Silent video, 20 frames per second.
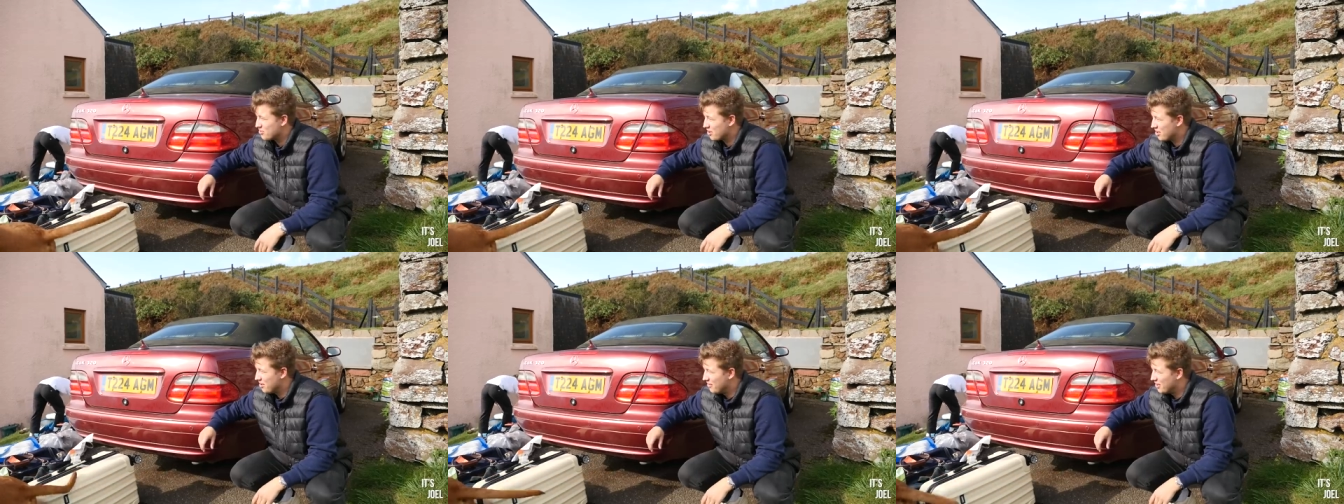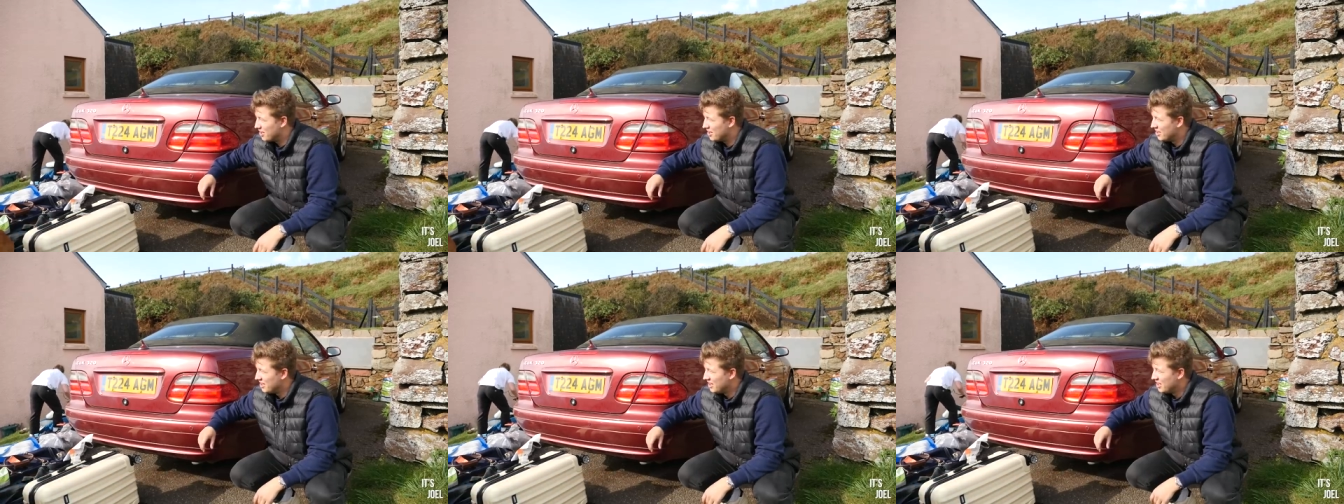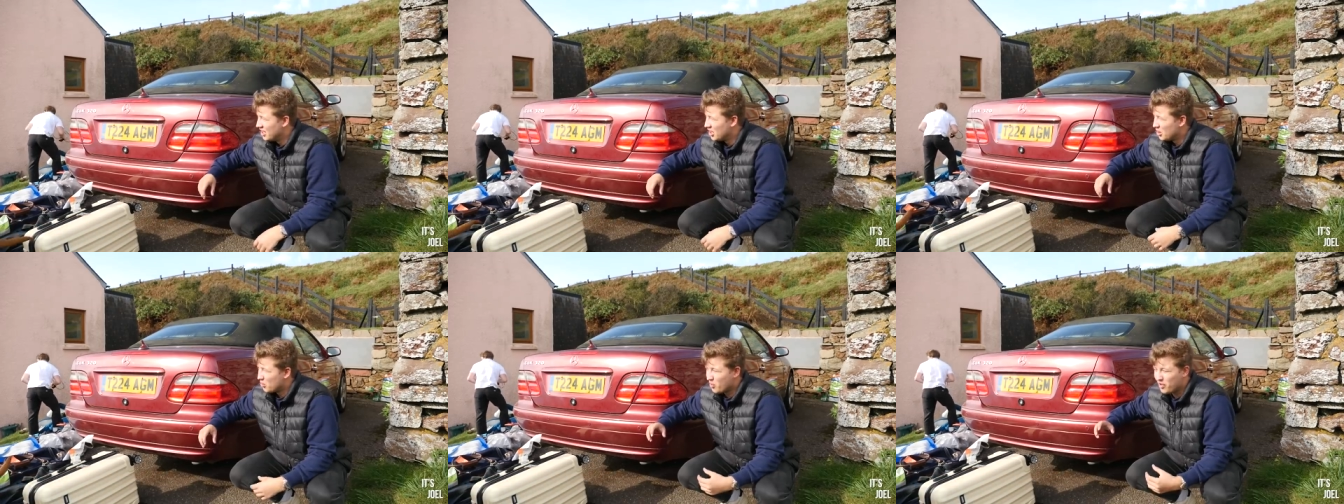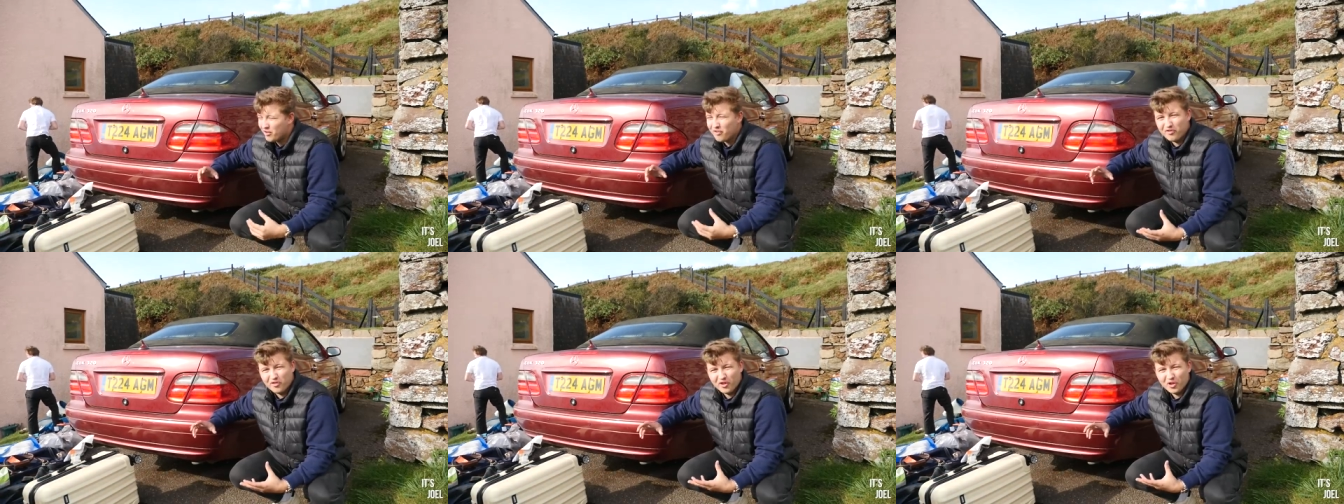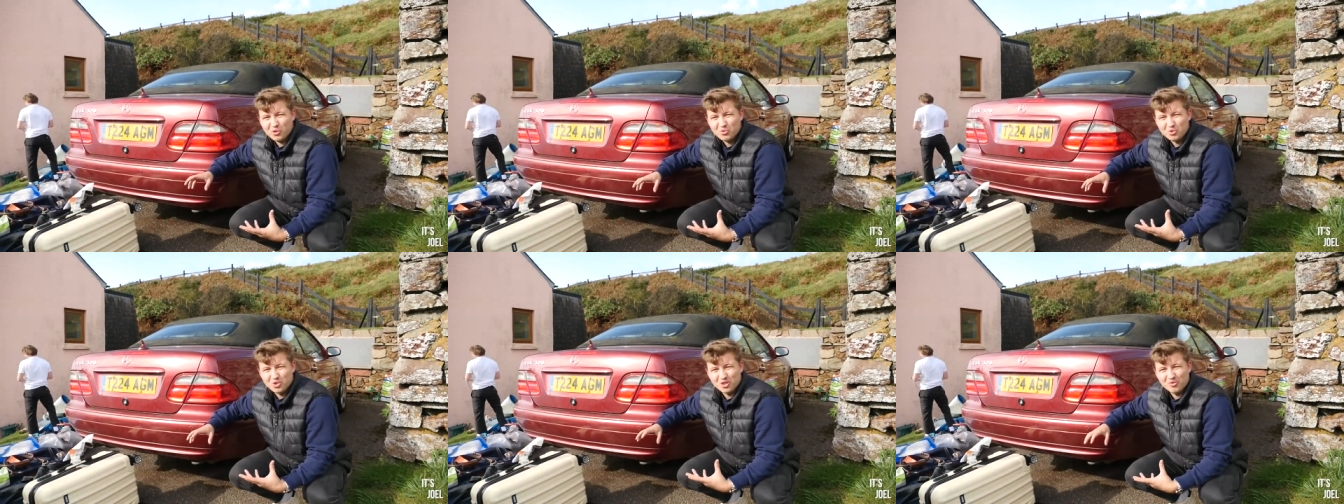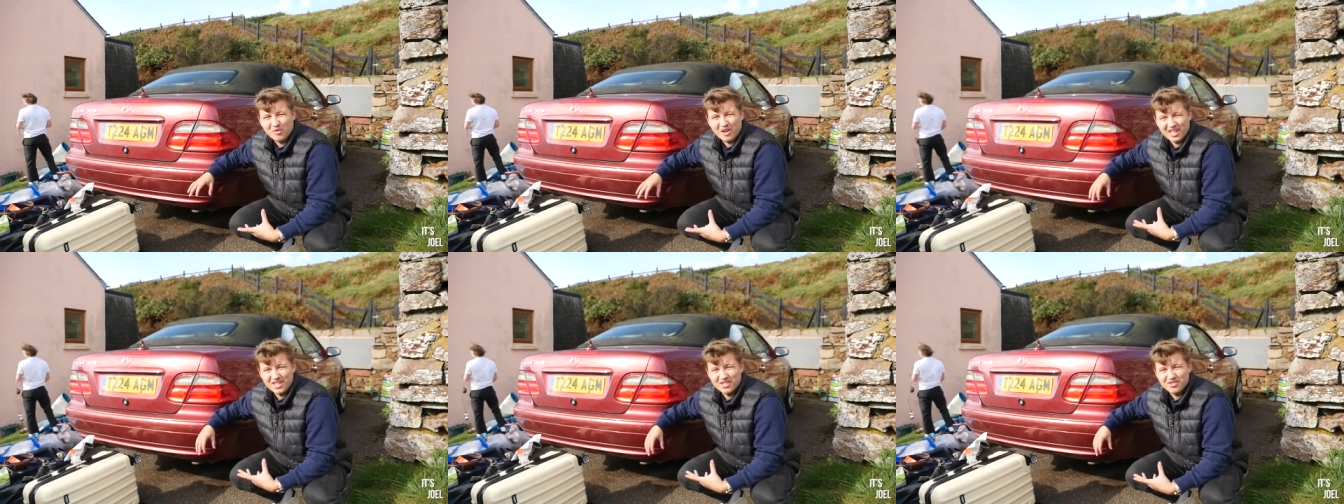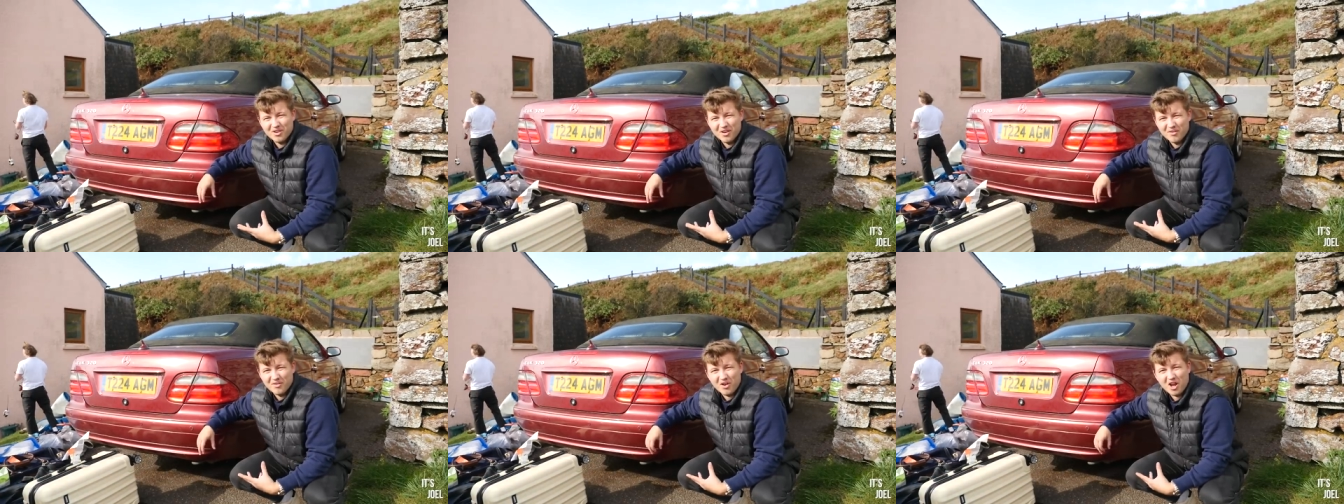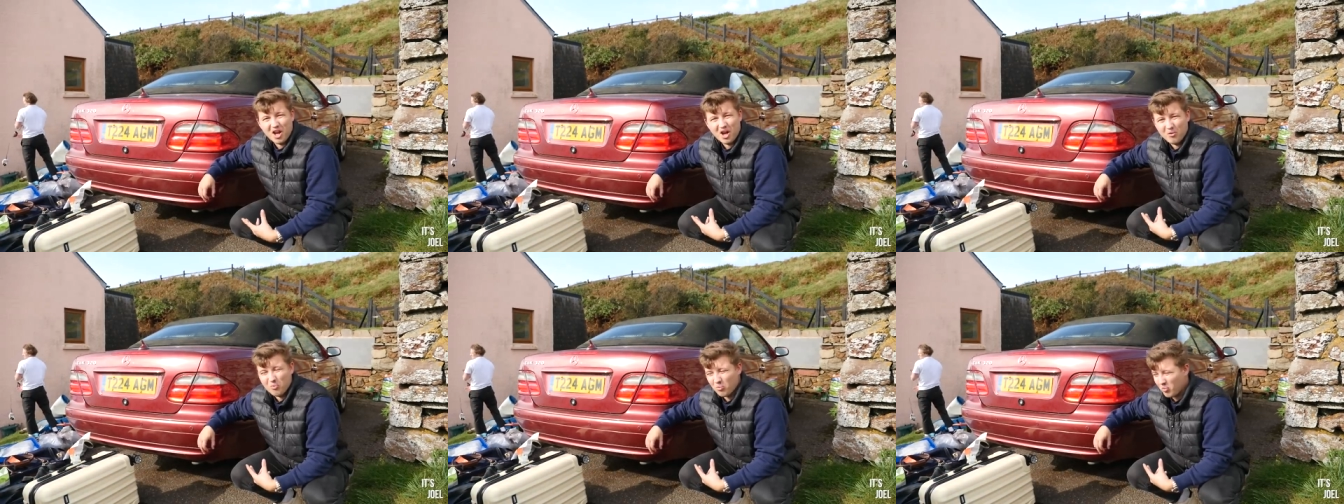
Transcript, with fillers: Rover, we filled the Range Rover up